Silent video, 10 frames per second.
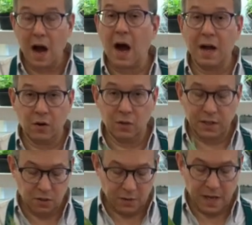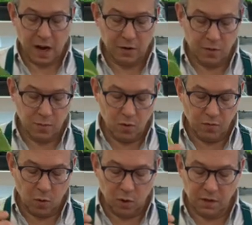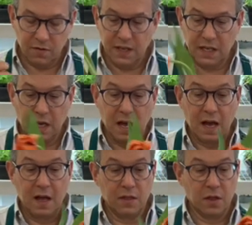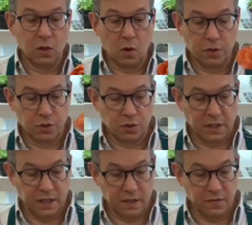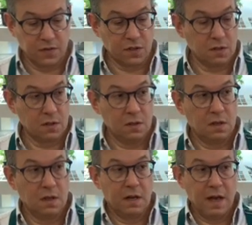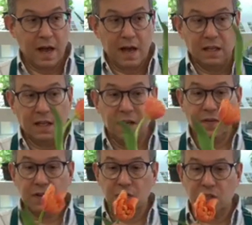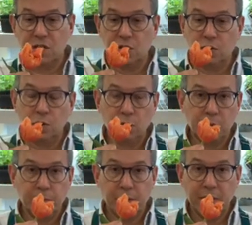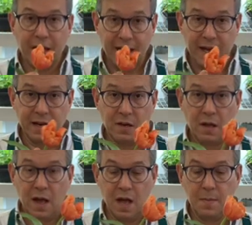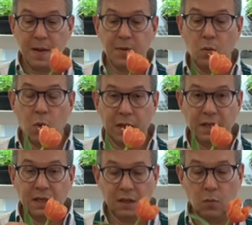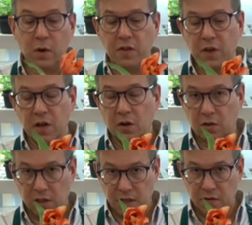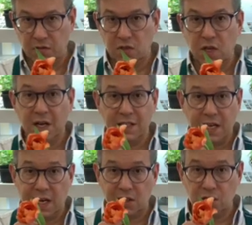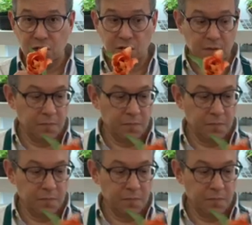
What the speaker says: I don't like doing that. I remove all of the larger leaves, leaving just the tulip head and maybe one of the younger leaves attached.